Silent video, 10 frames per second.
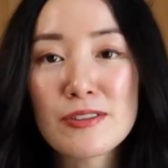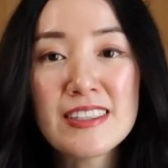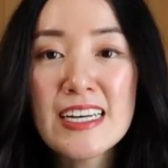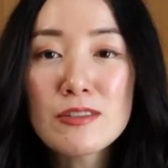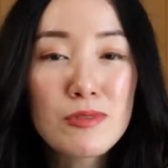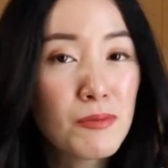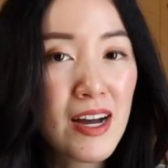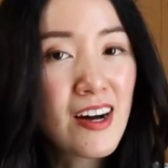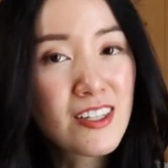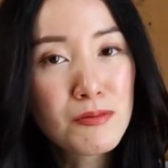dates with my
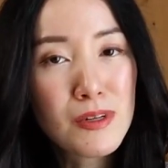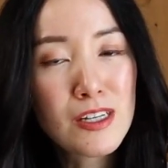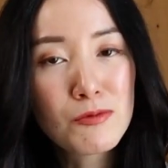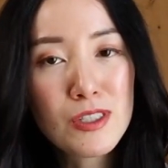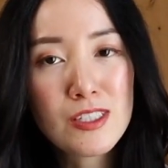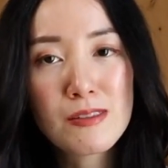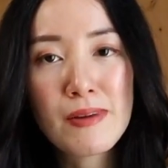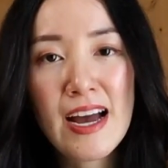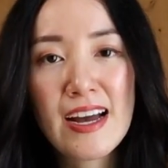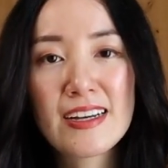husband with this
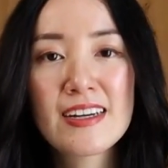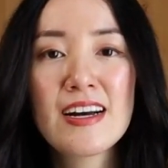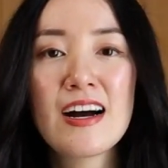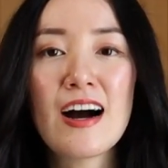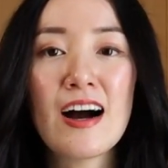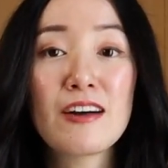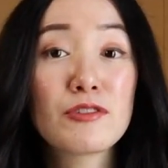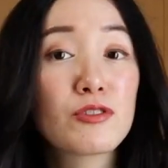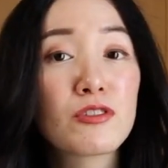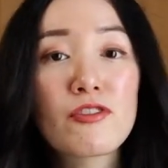bag. I
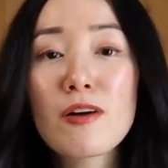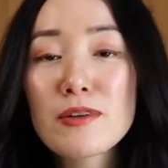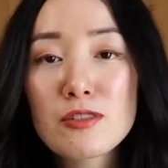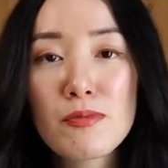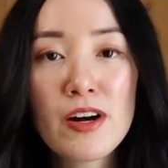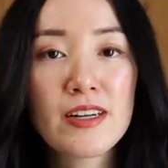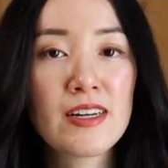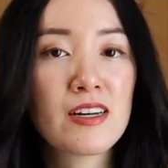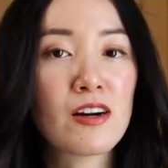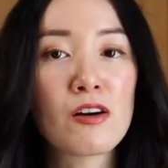went to the farmer's
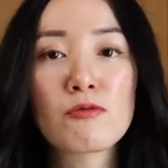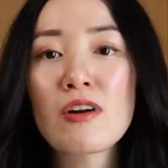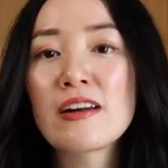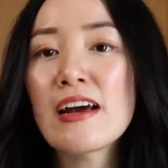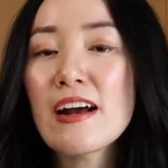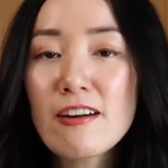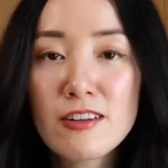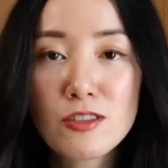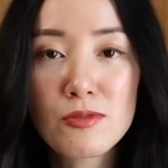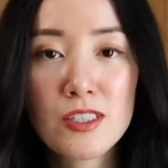market. I run
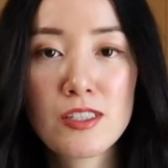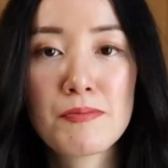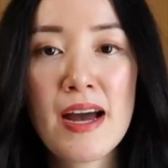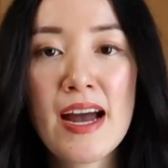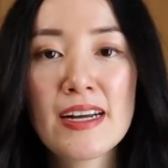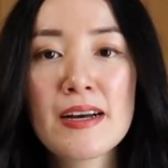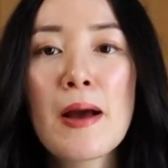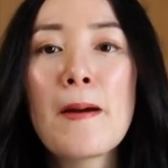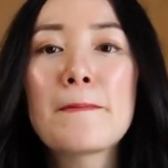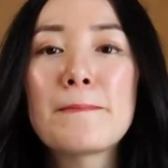errands with this bag.
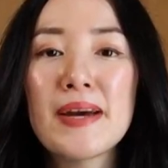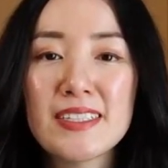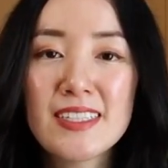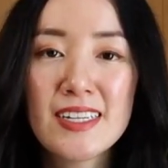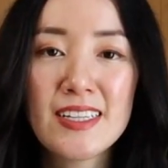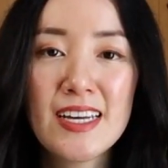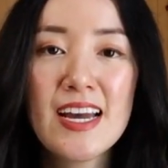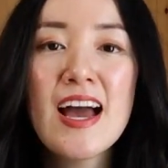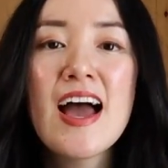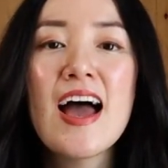
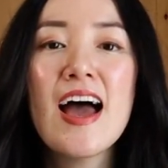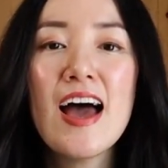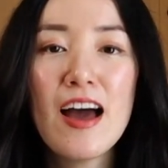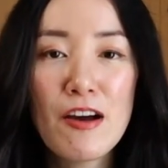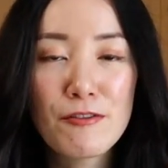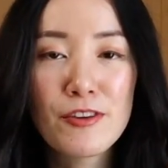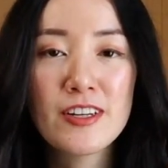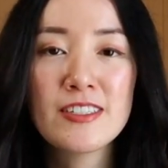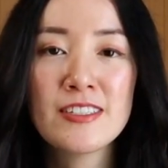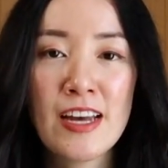Basically,
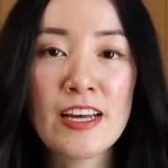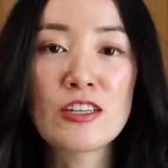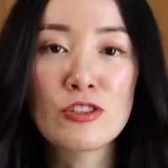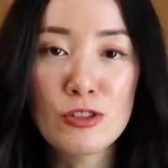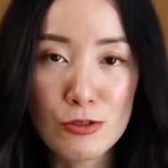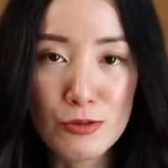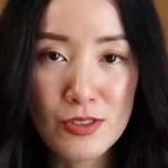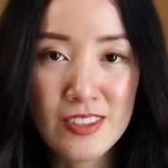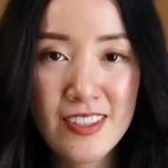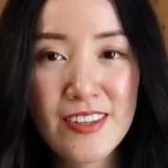everyday
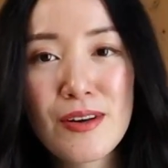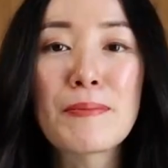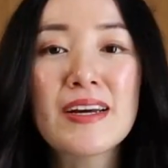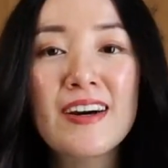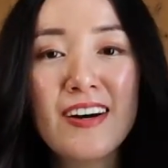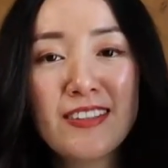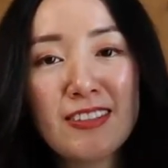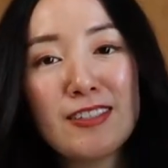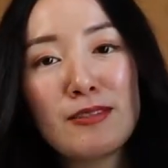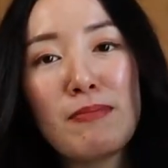use. Because
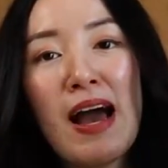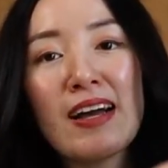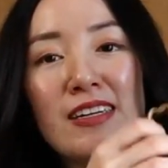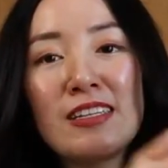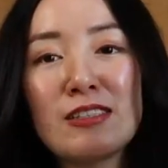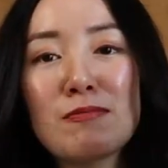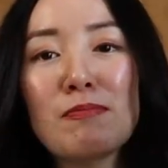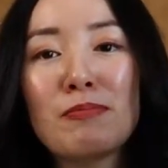this bag is